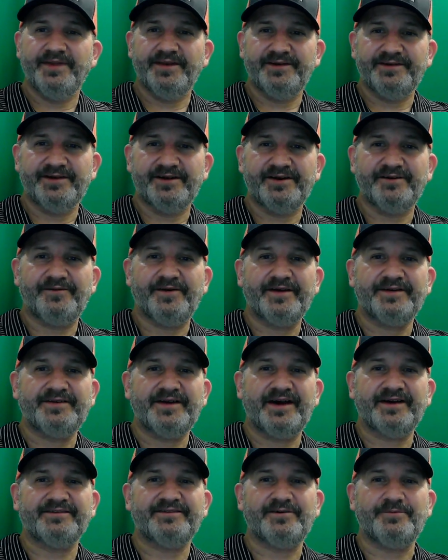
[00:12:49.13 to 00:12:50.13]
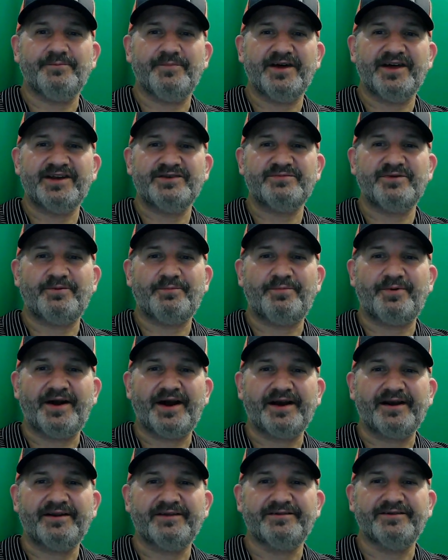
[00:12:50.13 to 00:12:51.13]
identify toxic management
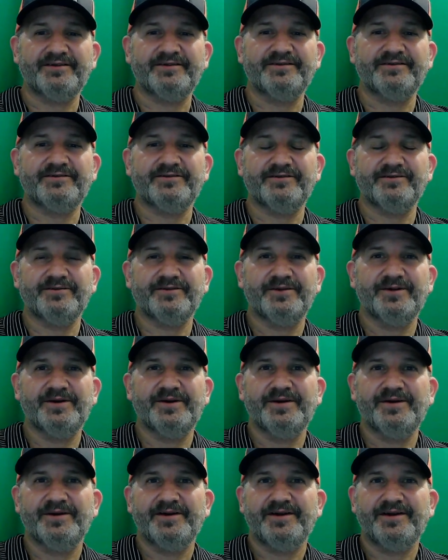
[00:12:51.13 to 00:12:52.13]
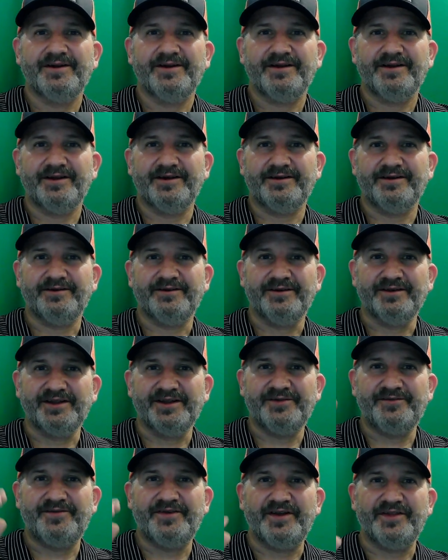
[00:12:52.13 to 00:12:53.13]
practices and
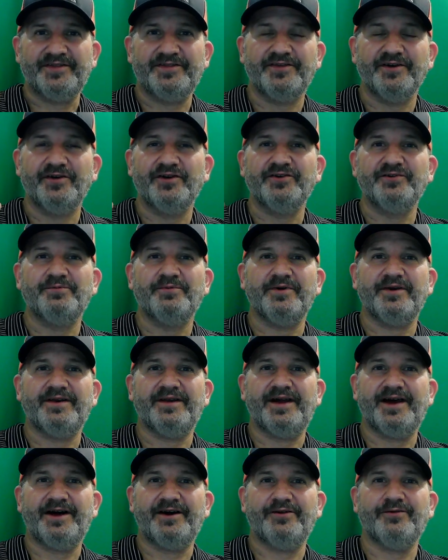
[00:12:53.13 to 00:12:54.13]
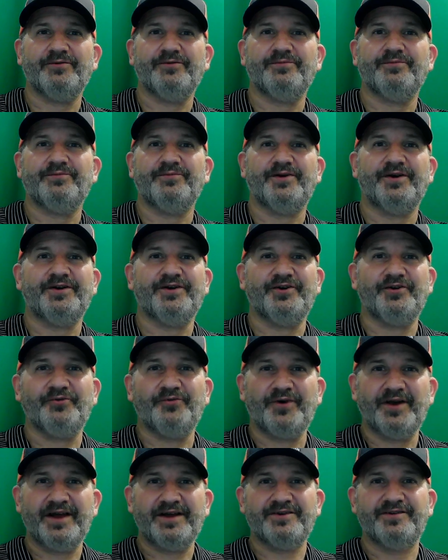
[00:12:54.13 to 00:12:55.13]
alleviate those, but how on a
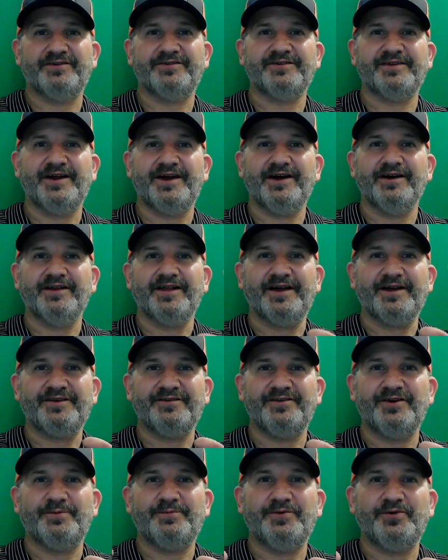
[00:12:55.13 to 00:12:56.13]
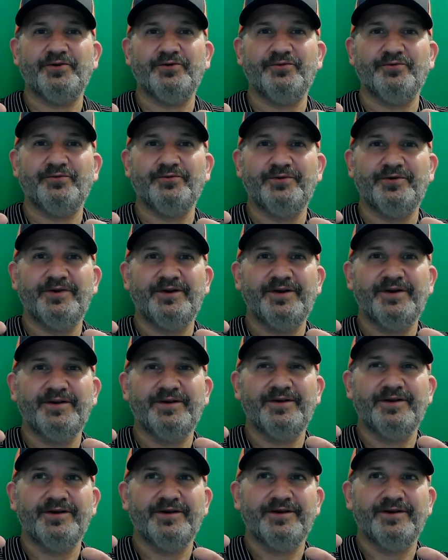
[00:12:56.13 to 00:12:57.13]
grander scale I can help you
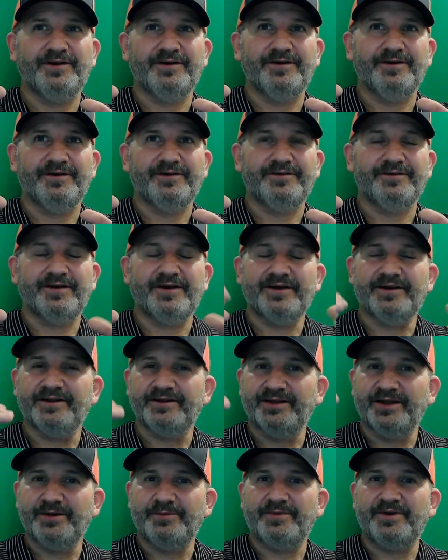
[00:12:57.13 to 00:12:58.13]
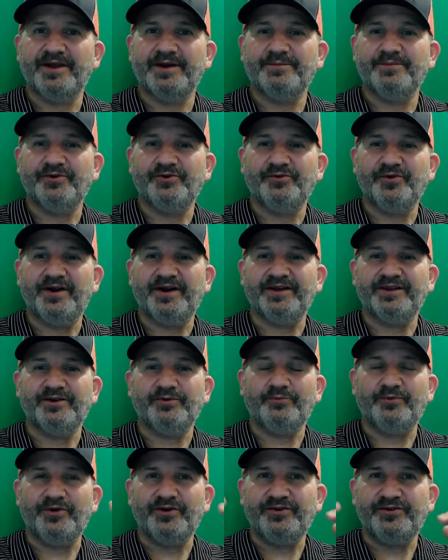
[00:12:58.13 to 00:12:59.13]
not eliminate but
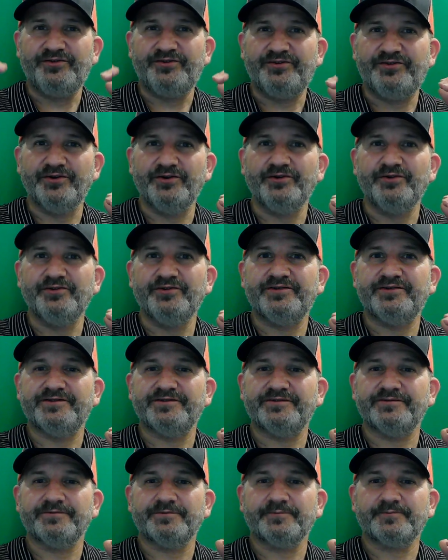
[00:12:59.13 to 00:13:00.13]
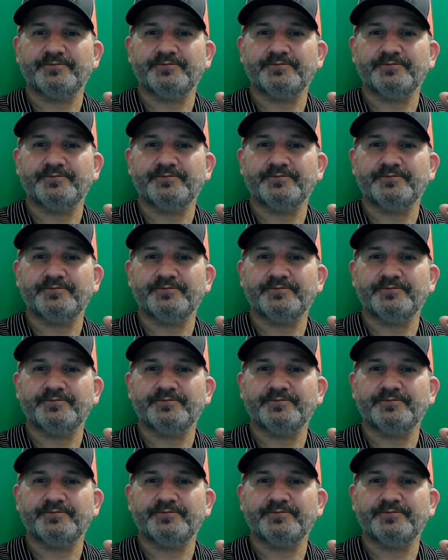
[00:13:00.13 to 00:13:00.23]
greatly reduce